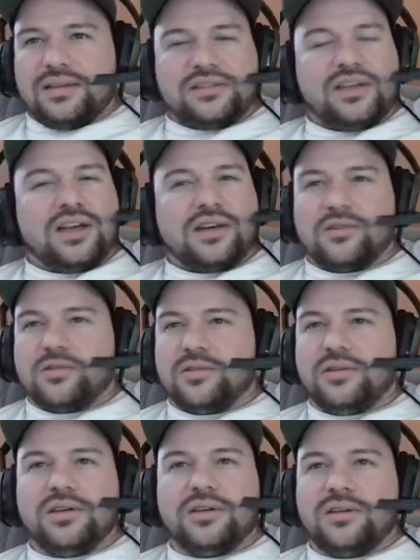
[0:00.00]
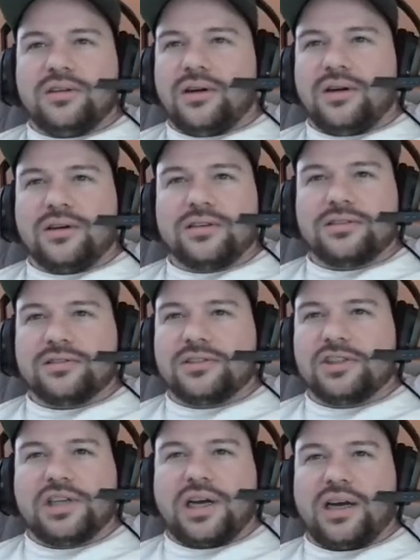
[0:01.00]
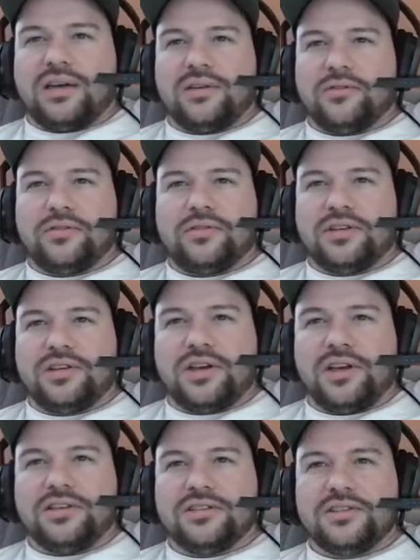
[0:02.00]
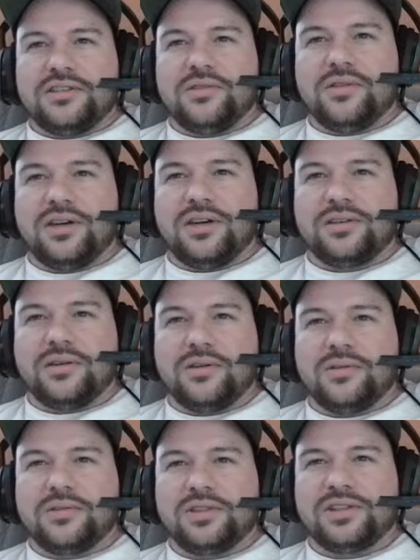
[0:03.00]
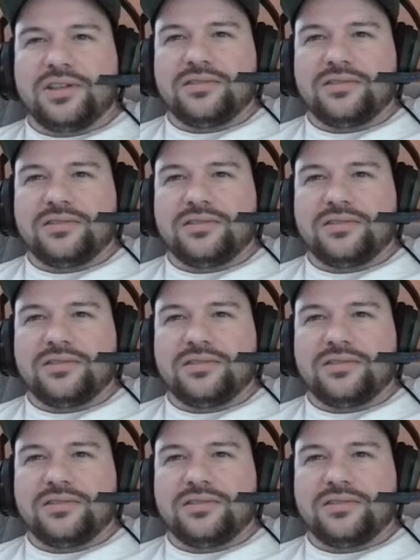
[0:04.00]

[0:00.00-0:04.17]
Taking a real long shot of the Titans' new head coach.